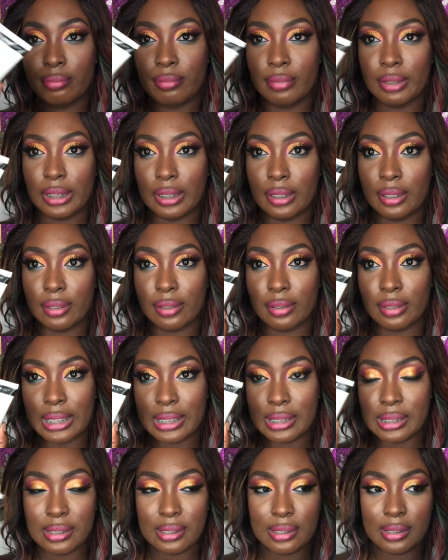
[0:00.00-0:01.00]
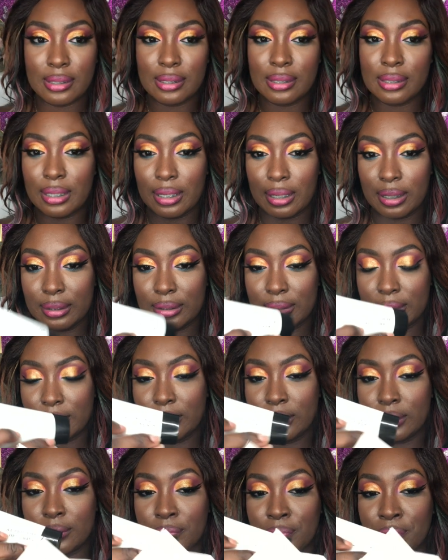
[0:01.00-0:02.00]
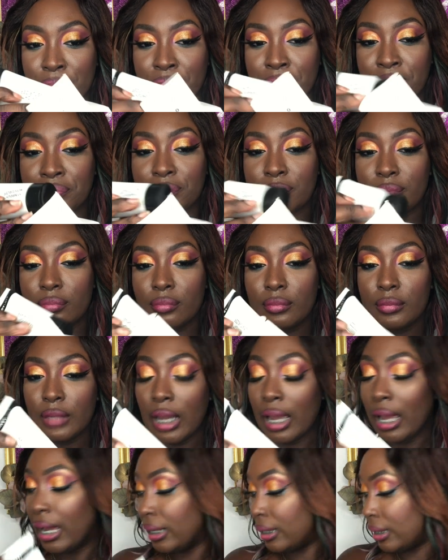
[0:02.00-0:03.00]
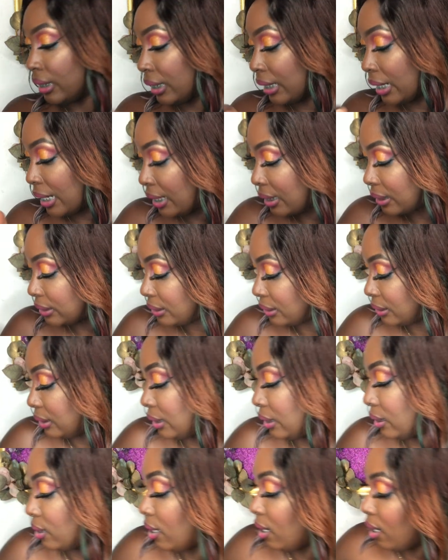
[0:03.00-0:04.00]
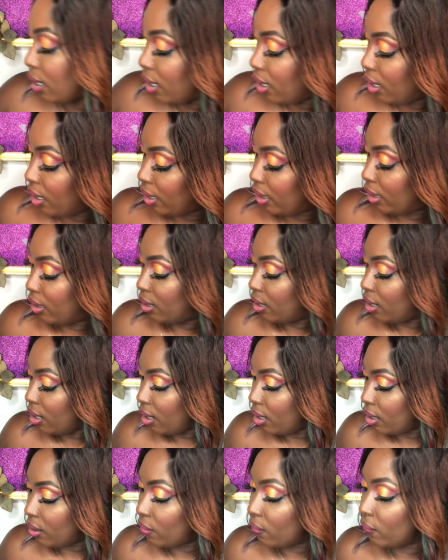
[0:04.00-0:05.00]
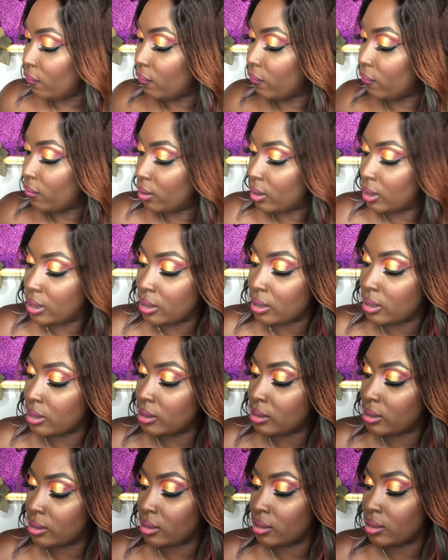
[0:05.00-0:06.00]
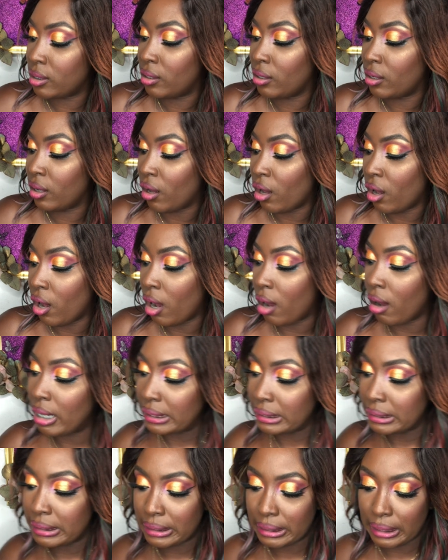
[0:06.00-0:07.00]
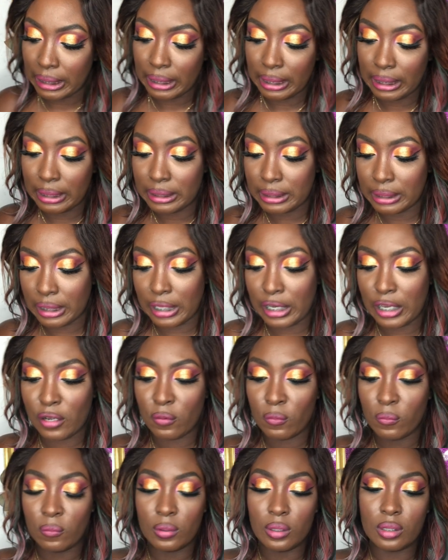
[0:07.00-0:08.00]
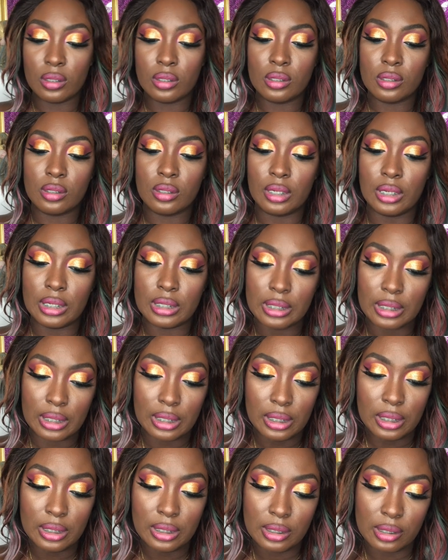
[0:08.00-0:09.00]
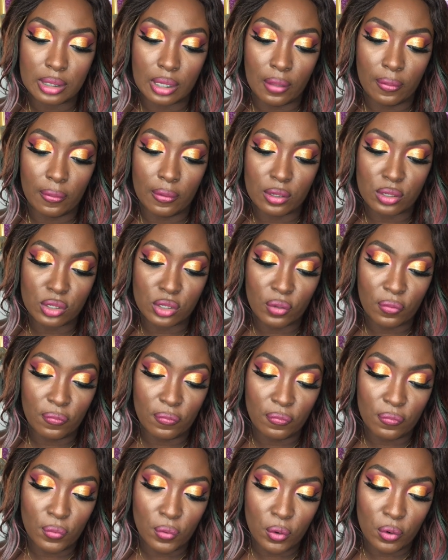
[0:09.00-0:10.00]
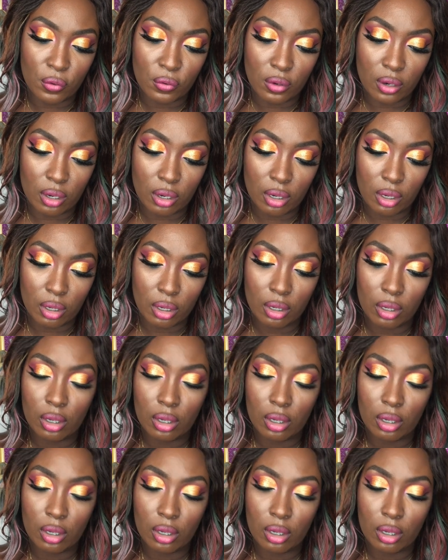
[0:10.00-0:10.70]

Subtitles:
But yeah, that is that. And the last thing I got was on sale. It is the Sephora